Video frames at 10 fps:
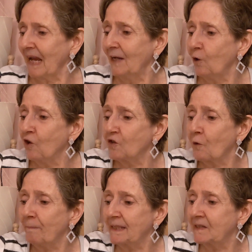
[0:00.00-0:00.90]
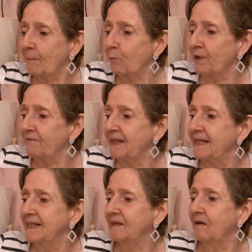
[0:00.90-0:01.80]
I also picked up one of
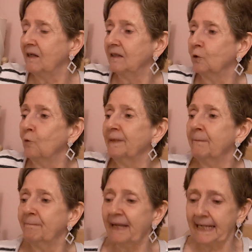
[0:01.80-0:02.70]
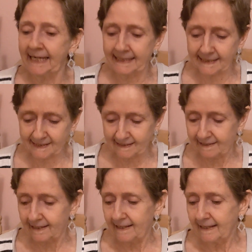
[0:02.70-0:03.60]
these uh, aluminum pans.
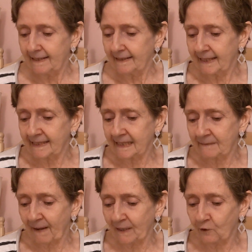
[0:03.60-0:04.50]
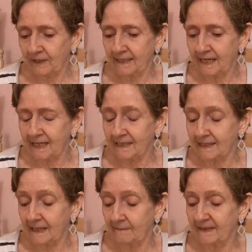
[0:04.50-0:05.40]
This is by Cooking
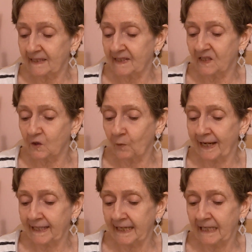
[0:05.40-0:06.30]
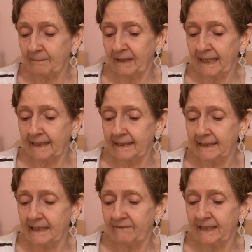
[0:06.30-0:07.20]
Concepts. It's a square cake pan,
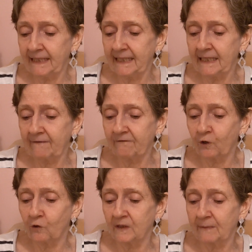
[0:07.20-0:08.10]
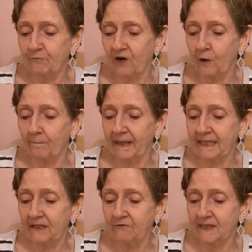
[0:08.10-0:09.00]
even heating for golden brown
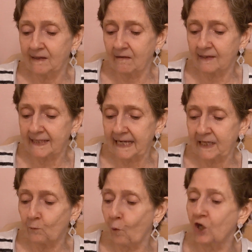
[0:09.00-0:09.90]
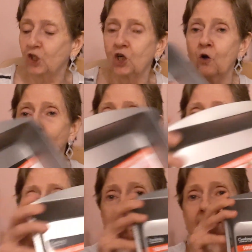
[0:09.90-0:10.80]
baking results, hand wash
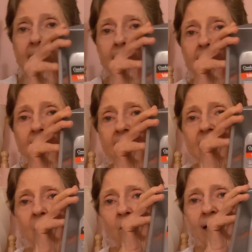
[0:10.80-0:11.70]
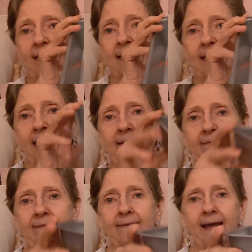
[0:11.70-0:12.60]
only. So I did get
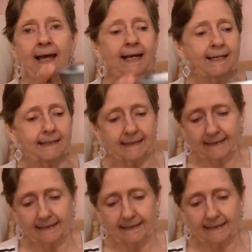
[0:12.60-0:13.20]
that.